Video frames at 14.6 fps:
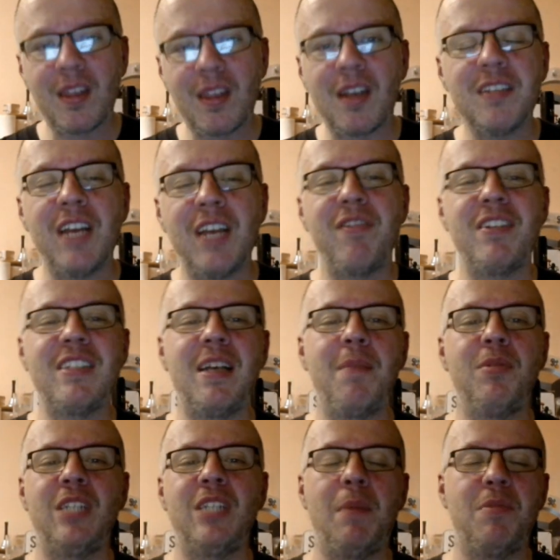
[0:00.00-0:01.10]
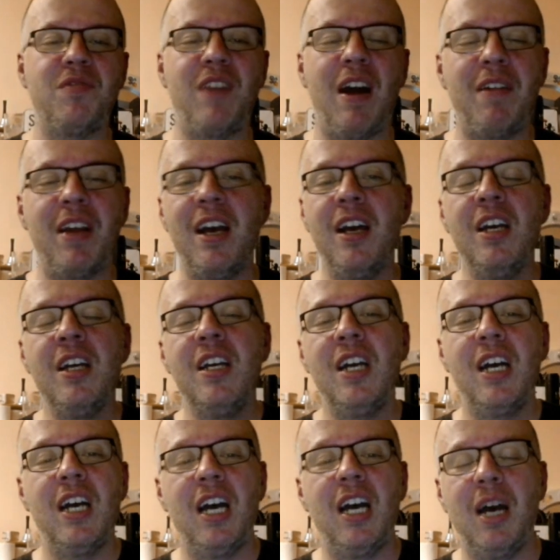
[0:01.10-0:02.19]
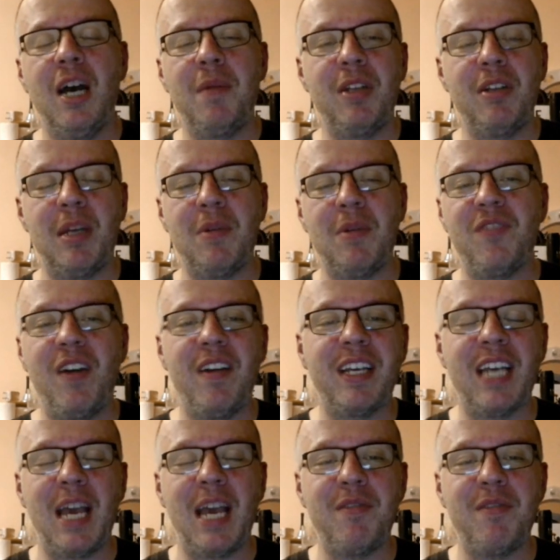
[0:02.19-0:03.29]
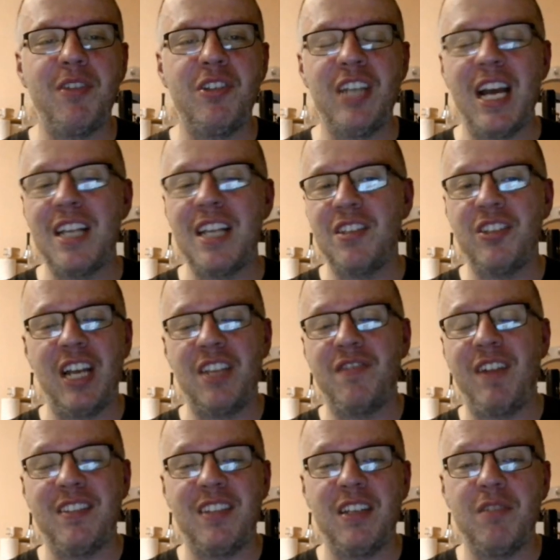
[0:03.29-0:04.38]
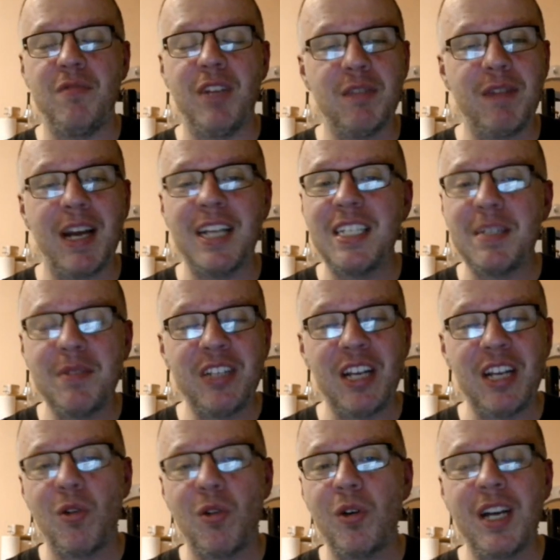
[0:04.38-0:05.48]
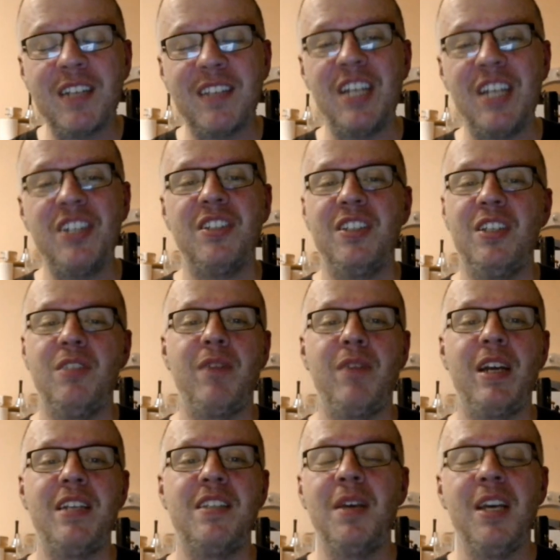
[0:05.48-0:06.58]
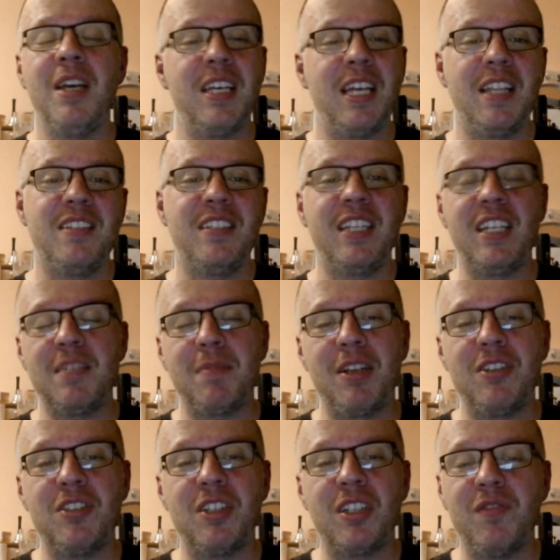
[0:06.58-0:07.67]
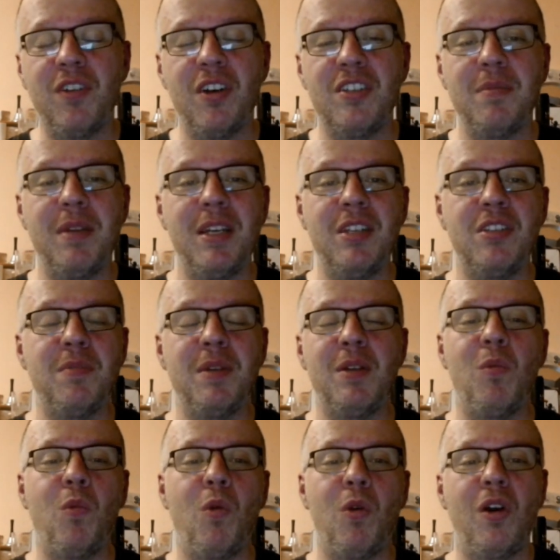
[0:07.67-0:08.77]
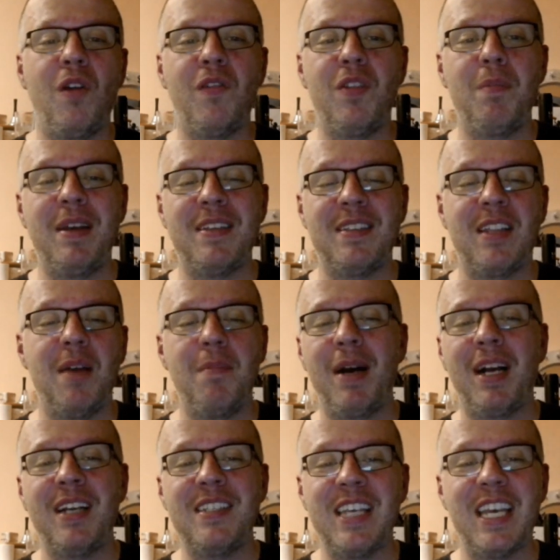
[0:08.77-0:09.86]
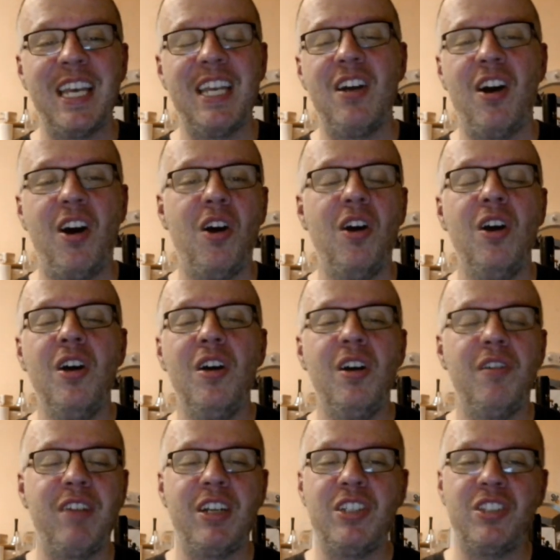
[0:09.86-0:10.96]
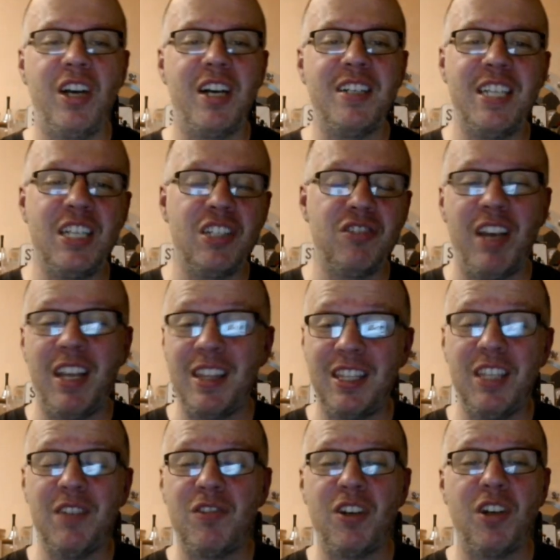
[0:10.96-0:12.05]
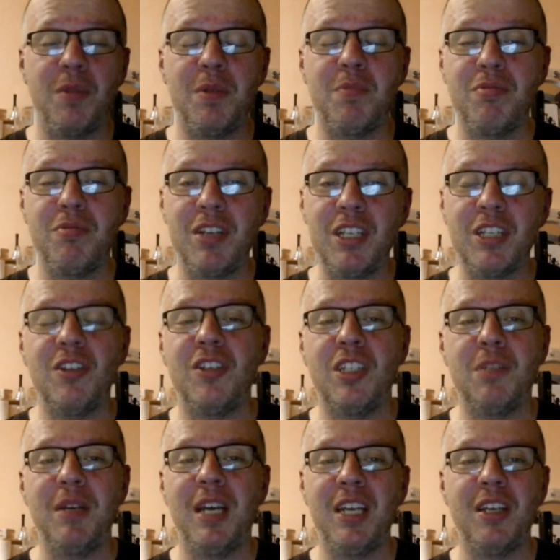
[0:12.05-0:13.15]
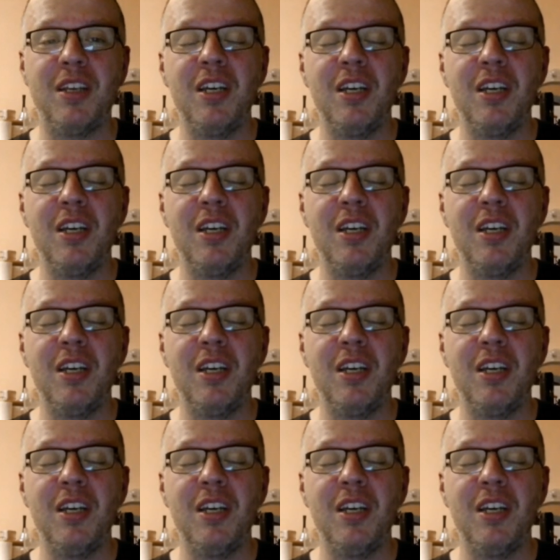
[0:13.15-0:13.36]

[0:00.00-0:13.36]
Take, for example, James Farrier. James Farrier came from the Jets. The Jets fans didn't really rate him. The Jets organization didn't rate him. Yet the Steelers managed to convert him into being one of the best linebackers in our franchise history. And you've got to be pretty good to